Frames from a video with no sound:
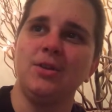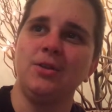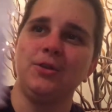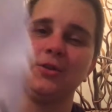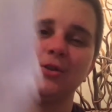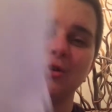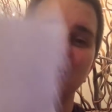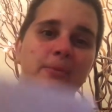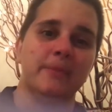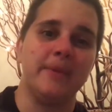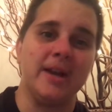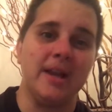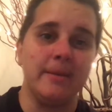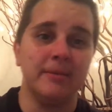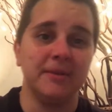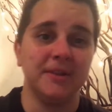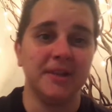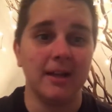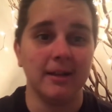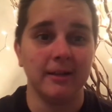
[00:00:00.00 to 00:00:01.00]
So my name
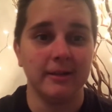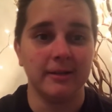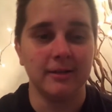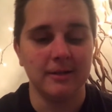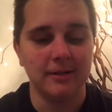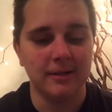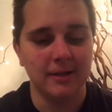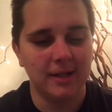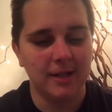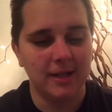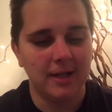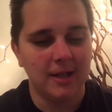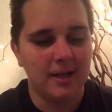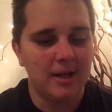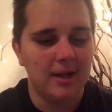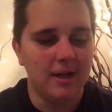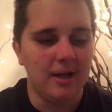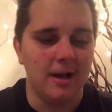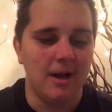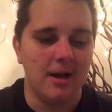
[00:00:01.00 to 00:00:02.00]
is Elliot.
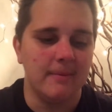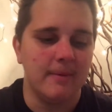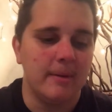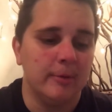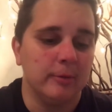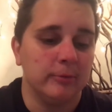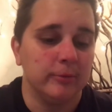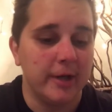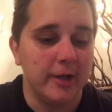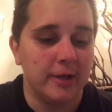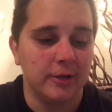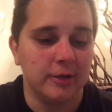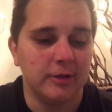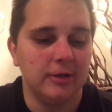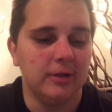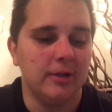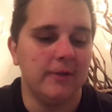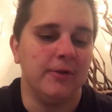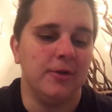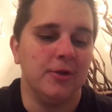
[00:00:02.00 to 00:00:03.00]
I'm a
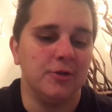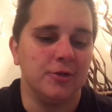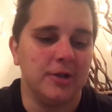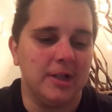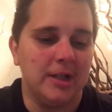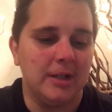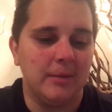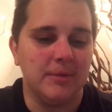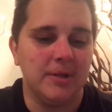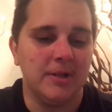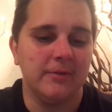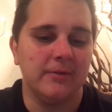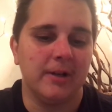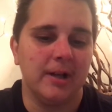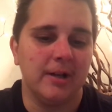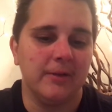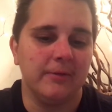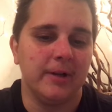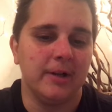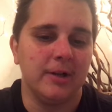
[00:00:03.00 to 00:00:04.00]
writer, a future EMT
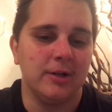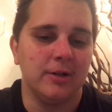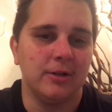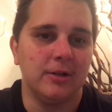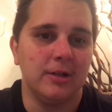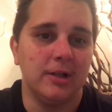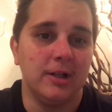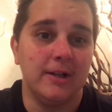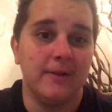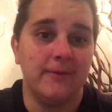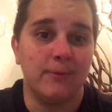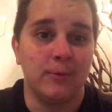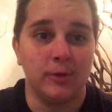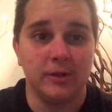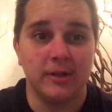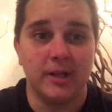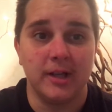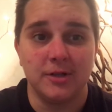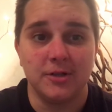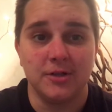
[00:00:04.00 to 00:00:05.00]
firefighter, a
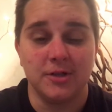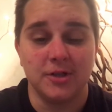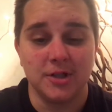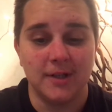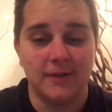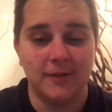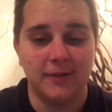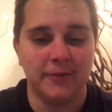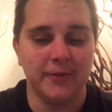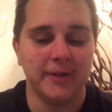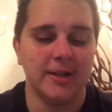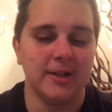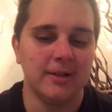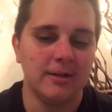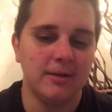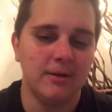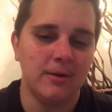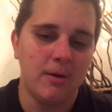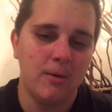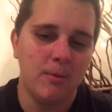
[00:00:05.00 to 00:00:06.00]
49ers and Chiefs
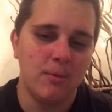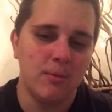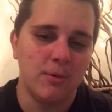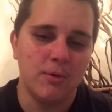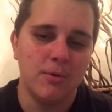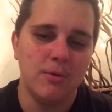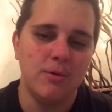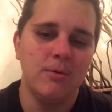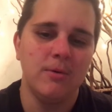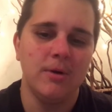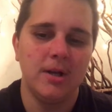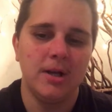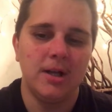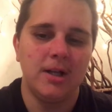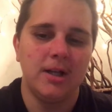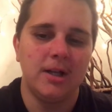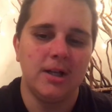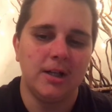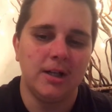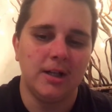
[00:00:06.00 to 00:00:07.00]
fan, woohoo,
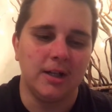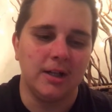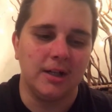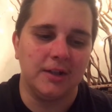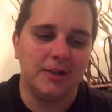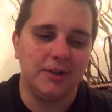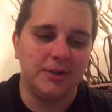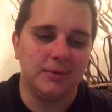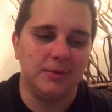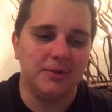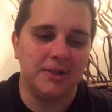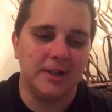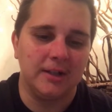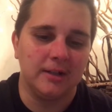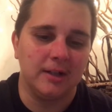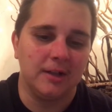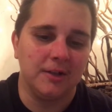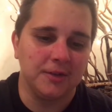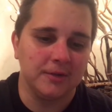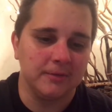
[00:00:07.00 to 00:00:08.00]
a suicide
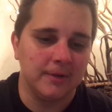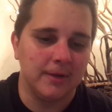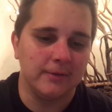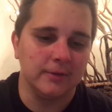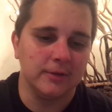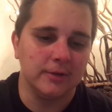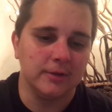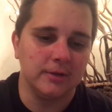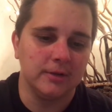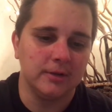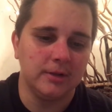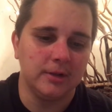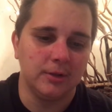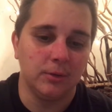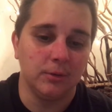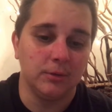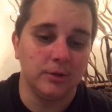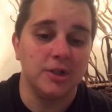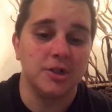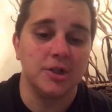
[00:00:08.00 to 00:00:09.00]
loss survivor, an
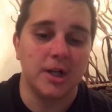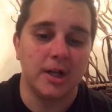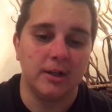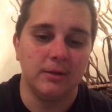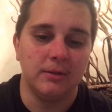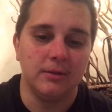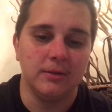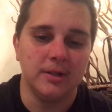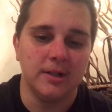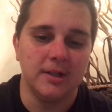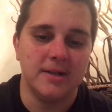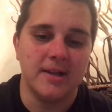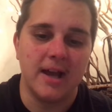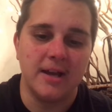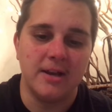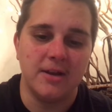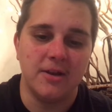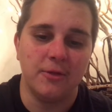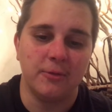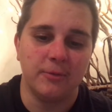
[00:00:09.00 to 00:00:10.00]
only child, a
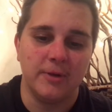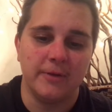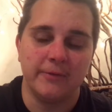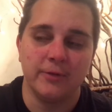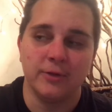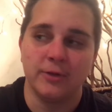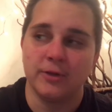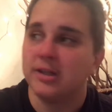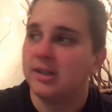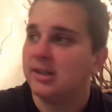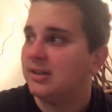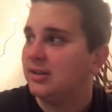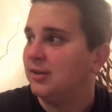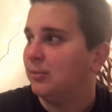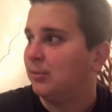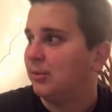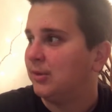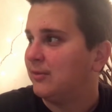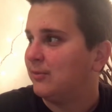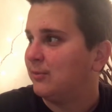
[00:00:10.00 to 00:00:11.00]
dad to 3 fur
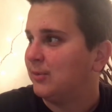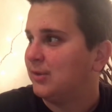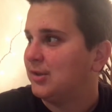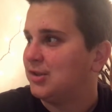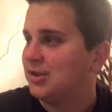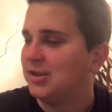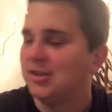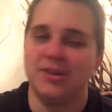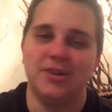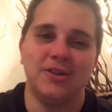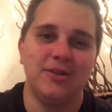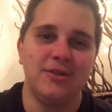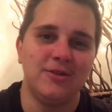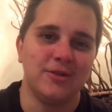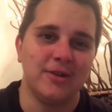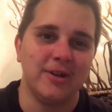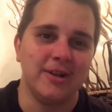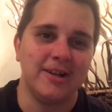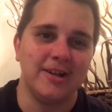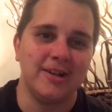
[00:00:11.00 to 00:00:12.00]
kids, one of which is
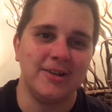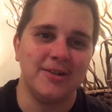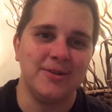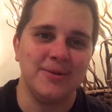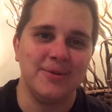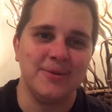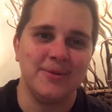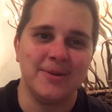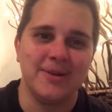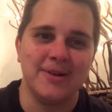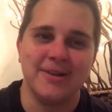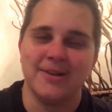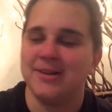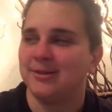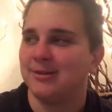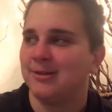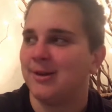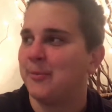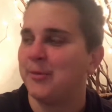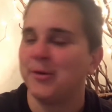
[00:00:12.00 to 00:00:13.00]
trying to
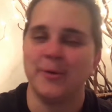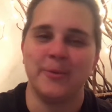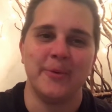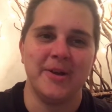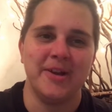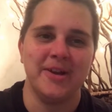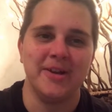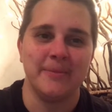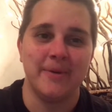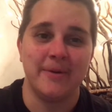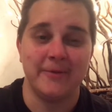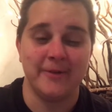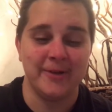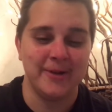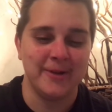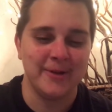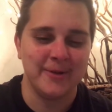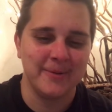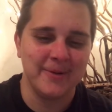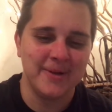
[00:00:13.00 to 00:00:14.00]
interrupt her way into my
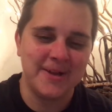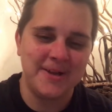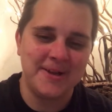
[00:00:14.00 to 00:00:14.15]
video.